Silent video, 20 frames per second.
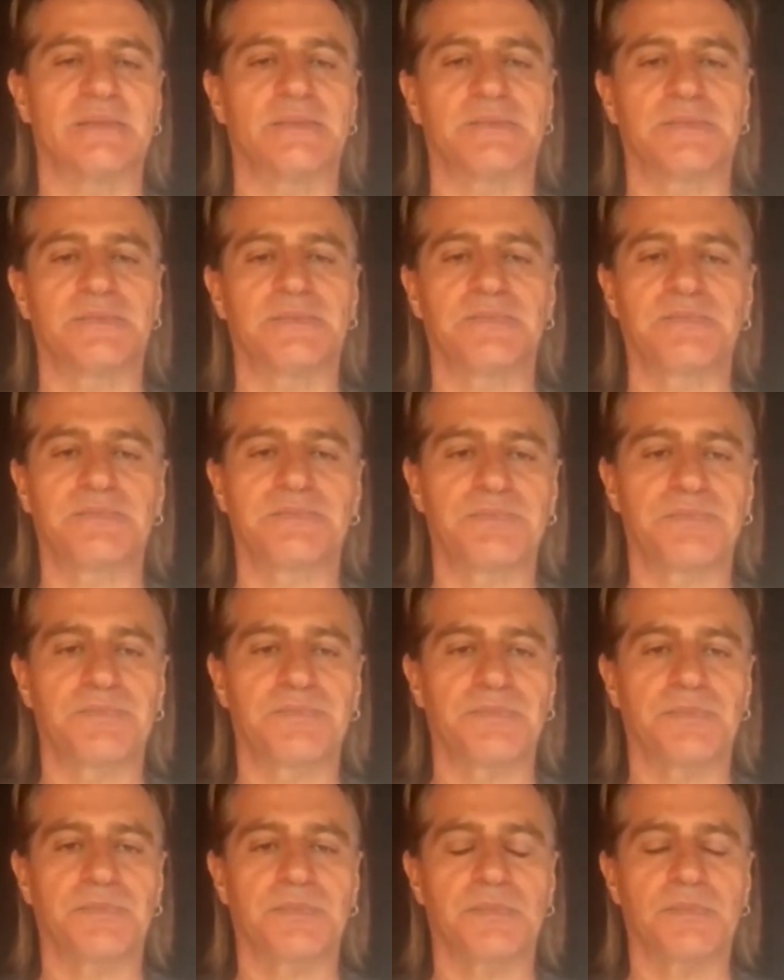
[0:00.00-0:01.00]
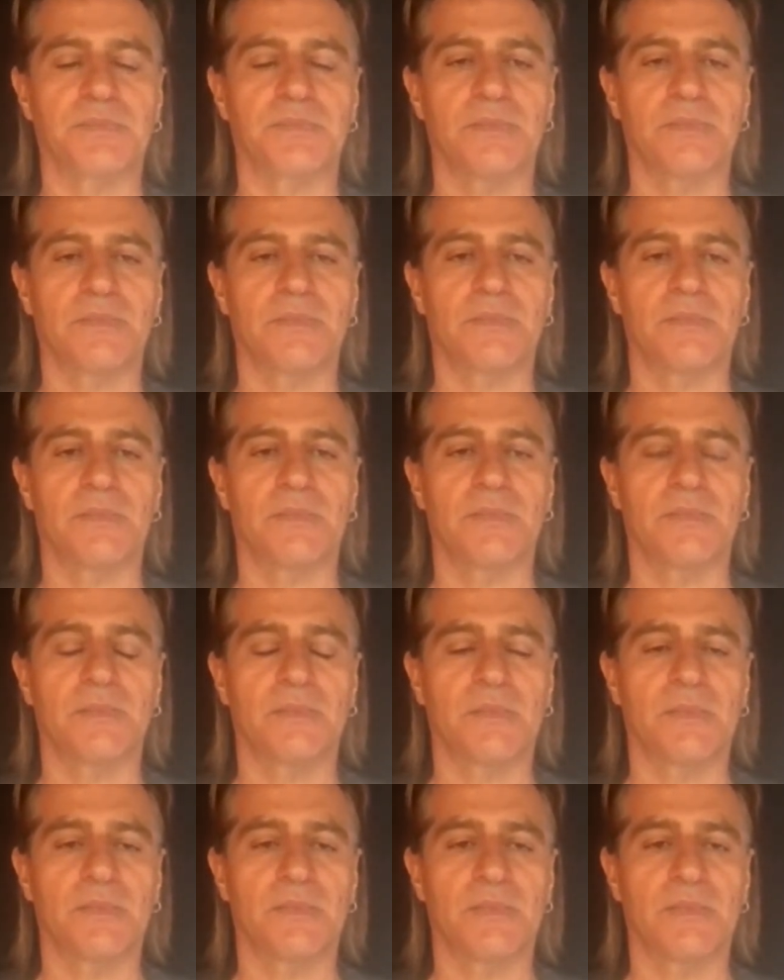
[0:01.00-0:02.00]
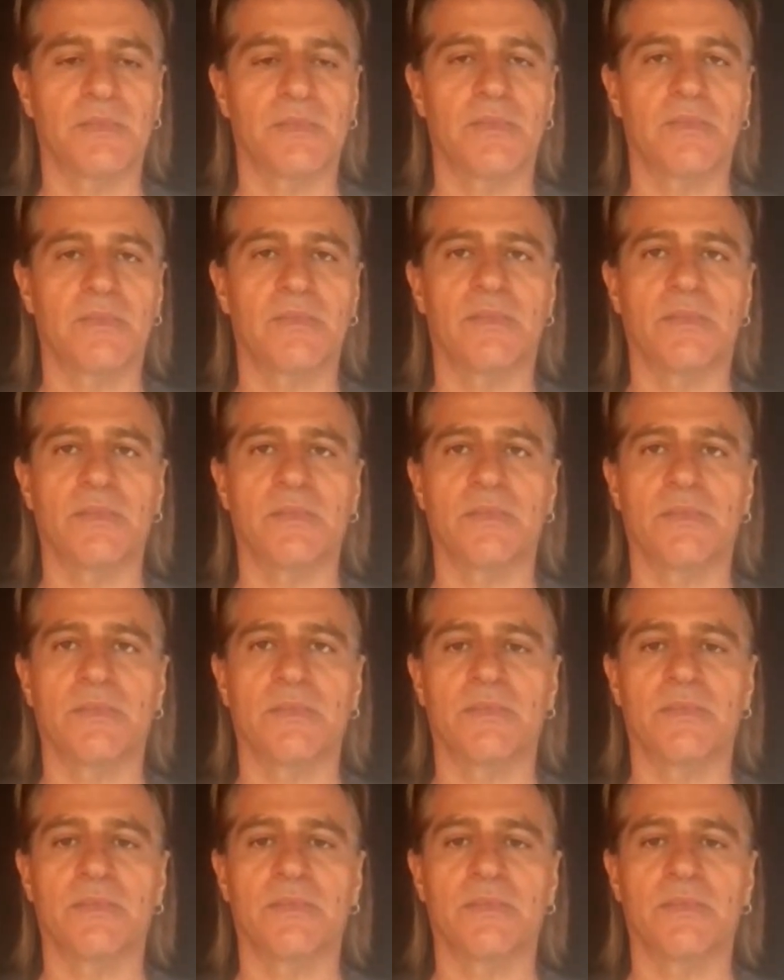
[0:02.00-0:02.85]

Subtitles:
(no one is talking)